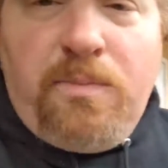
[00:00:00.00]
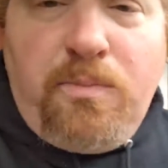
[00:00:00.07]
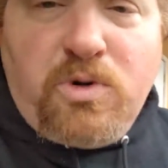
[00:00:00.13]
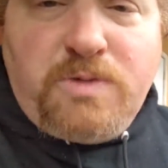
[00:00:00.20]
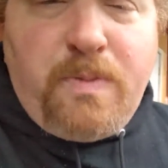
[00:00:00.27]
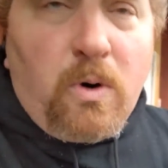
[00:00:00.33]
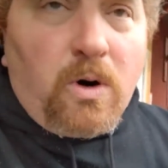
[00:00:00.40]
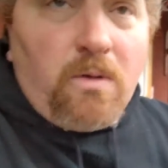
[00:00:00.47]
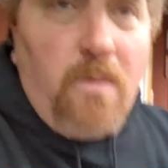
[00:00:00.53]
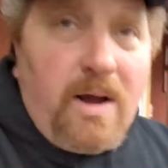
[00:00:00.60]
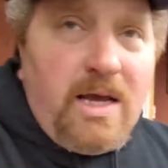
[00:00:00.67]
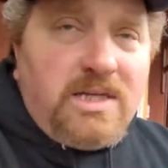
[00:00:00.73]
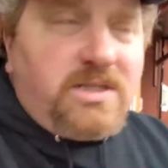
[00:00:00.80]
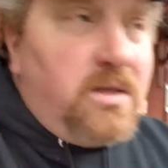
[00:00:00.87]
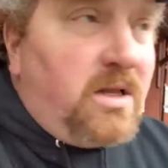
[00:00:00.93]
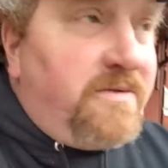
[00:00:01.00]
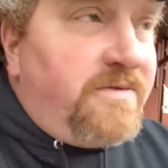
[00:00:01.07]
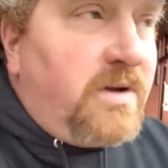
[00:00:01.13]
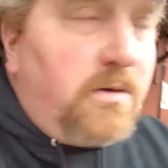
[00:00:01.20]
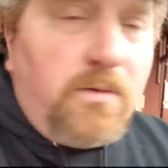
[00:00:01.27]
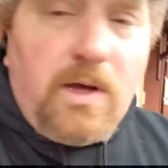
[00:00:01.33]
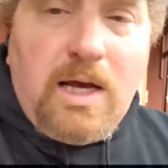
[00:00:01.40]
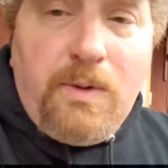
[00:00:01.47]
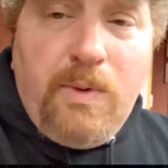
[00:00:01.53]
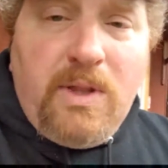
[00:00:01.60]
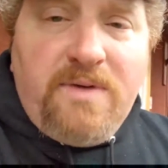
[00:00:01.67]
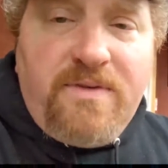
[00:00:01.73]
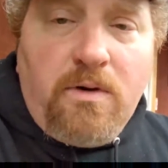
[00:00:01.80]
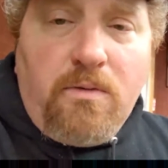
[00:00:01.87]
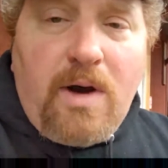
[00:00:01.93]
was born and raised and we
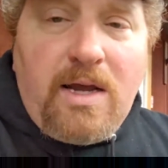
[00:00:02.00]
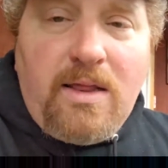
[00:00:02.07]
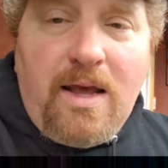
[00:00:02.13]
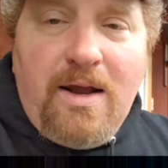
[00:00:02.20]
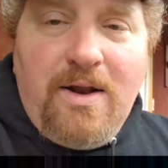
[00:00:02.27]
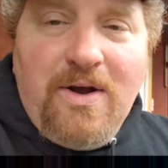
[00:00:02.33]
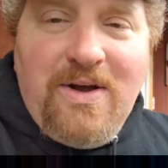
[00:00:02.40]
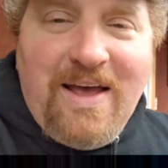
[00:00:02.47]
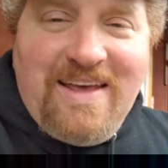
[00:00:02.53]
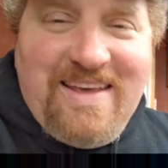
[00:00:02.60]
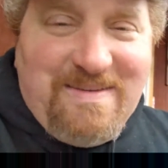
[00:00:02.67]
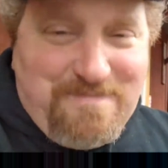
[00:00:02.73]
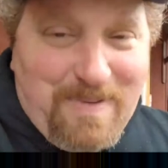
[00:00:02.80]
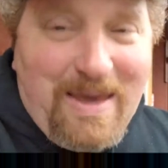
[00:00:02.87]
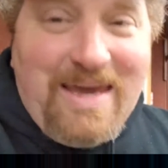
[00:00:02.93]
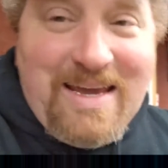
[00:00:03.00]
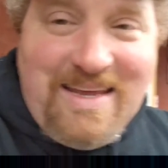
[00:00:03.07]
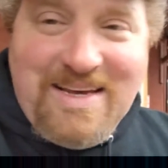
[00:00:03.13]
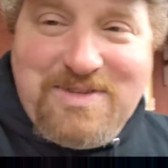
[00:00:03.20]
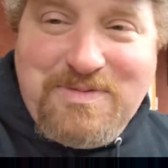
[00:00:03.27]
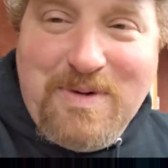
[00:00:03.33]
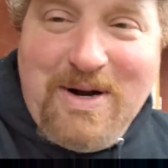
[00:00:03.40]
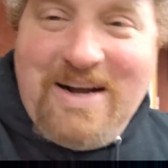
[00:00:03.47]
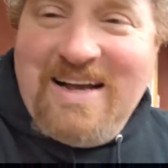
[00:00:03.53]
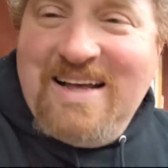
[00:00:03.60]
lived in Rhineland. Bacon, yes, Mark.